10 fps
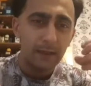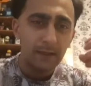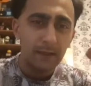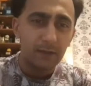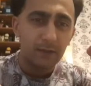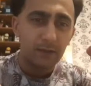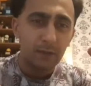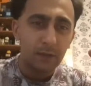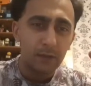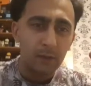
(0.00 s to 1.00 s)
in its
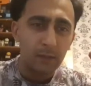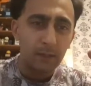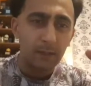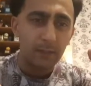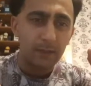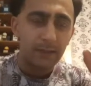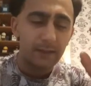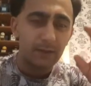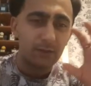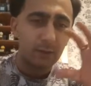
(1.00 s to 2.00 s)
green opening, but then the
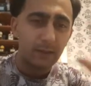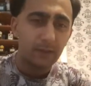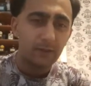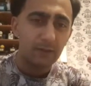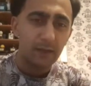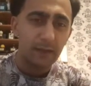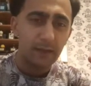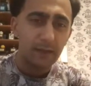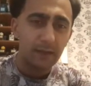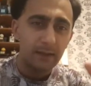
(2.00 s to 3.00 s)
sweetness of the
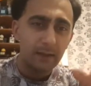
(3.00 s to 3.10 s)
honey